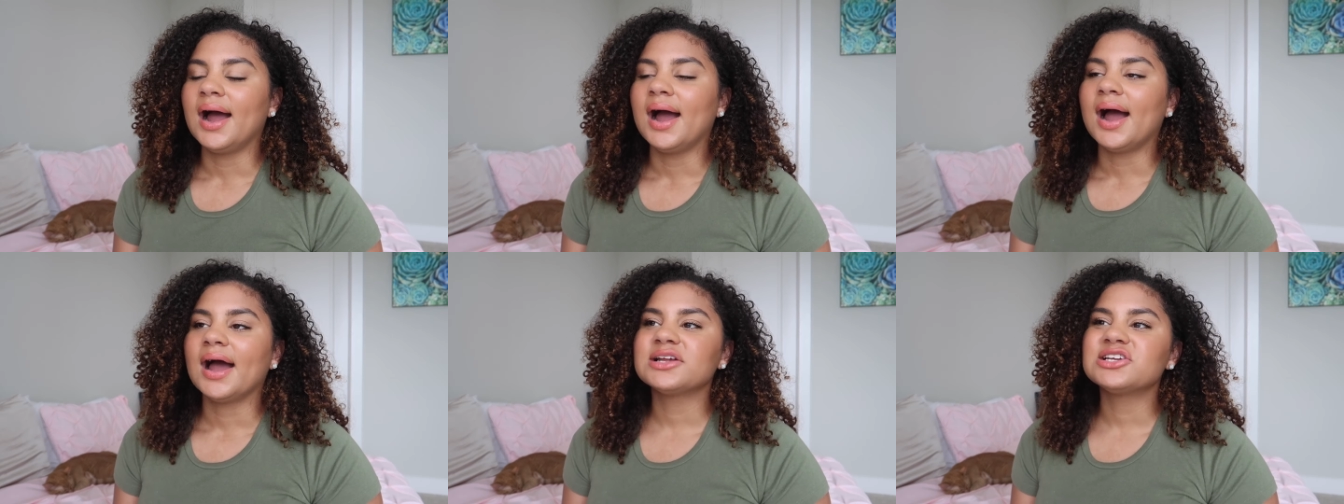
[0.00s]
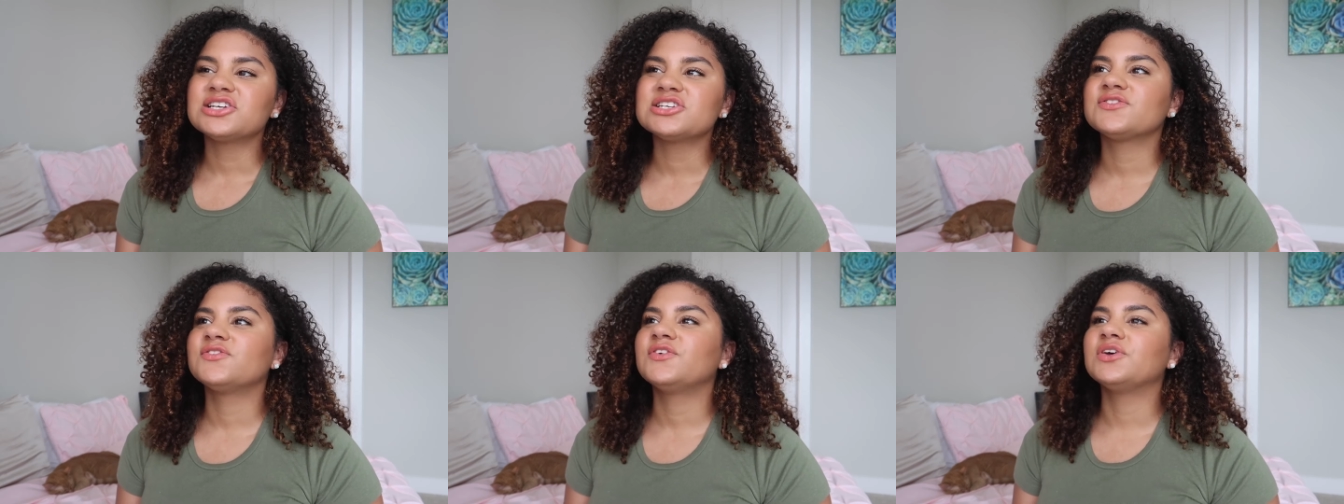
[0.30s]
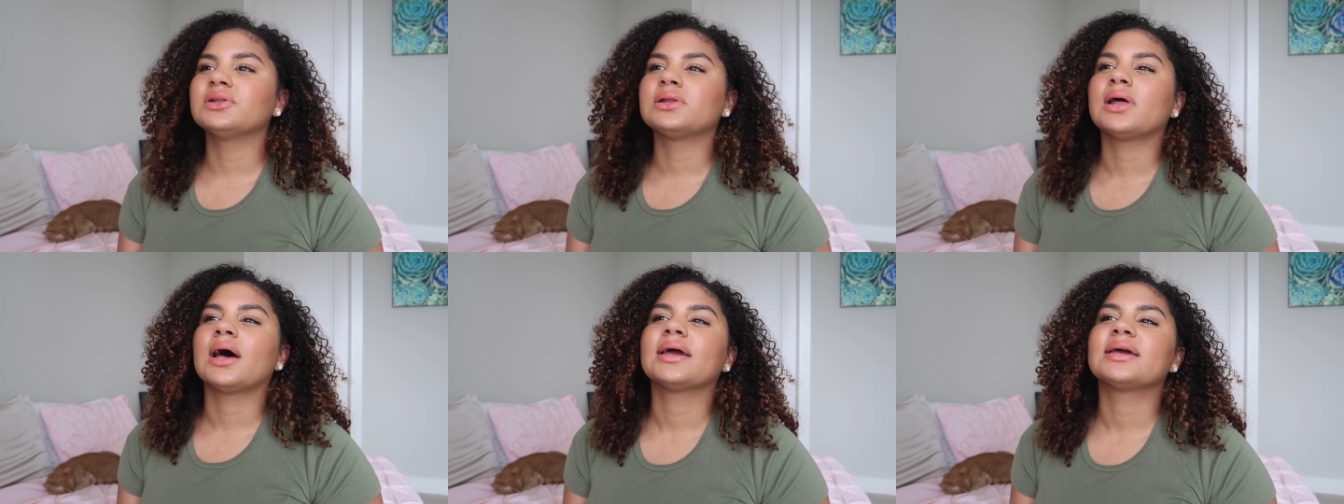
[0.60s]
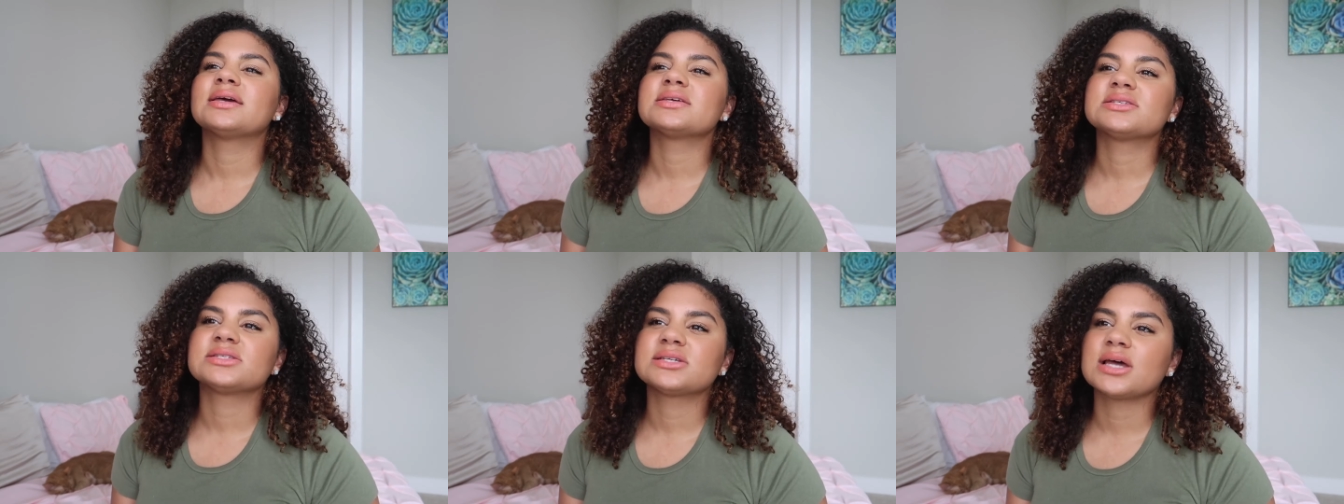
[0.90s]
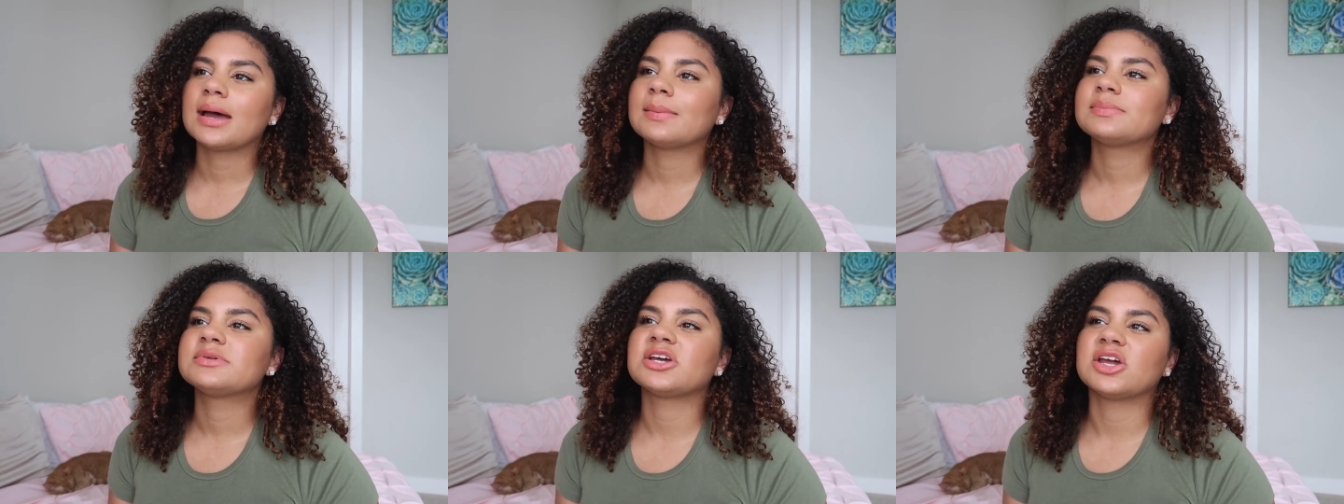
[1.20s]
I just feel like it's
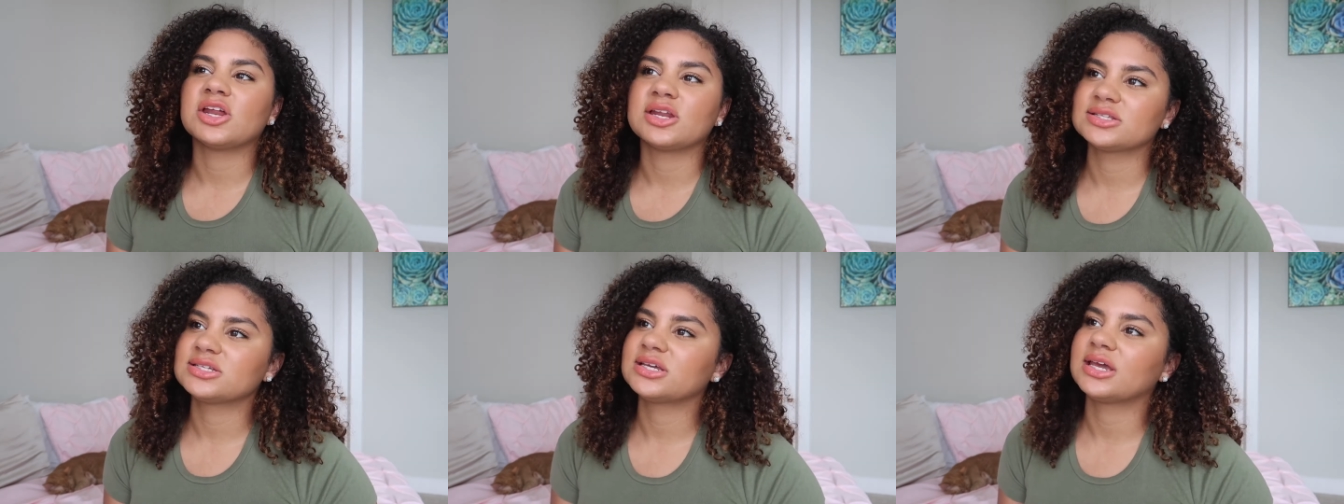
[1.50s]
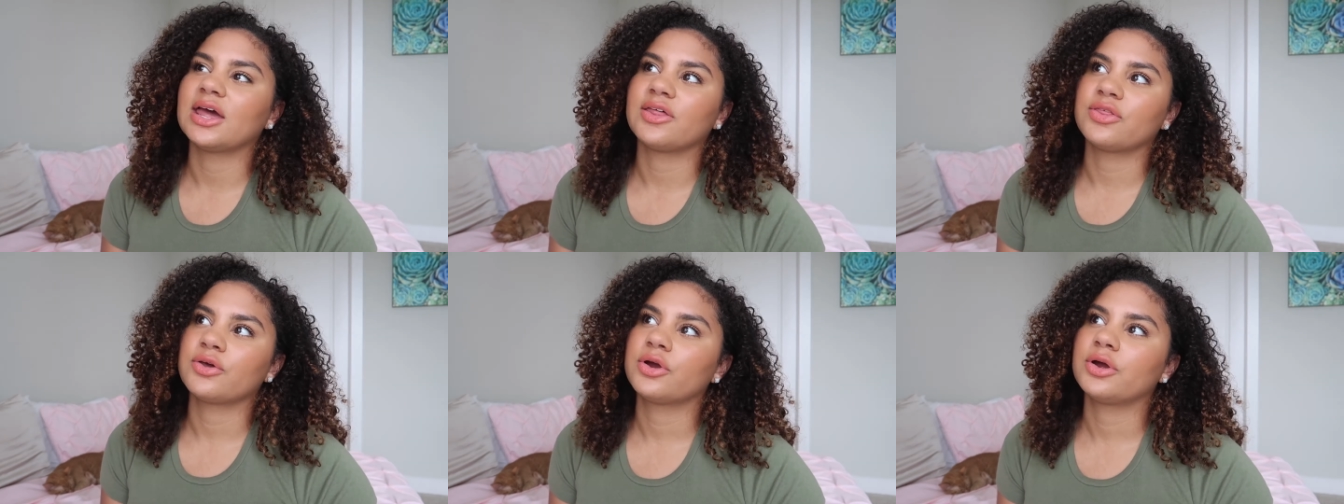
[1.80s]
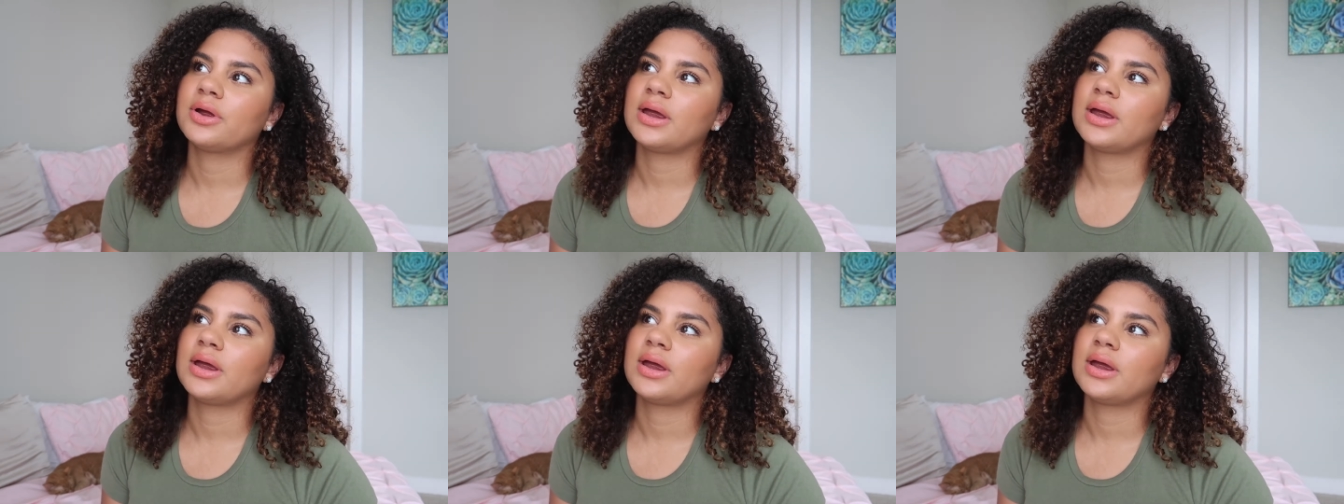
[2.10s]
time to get it together.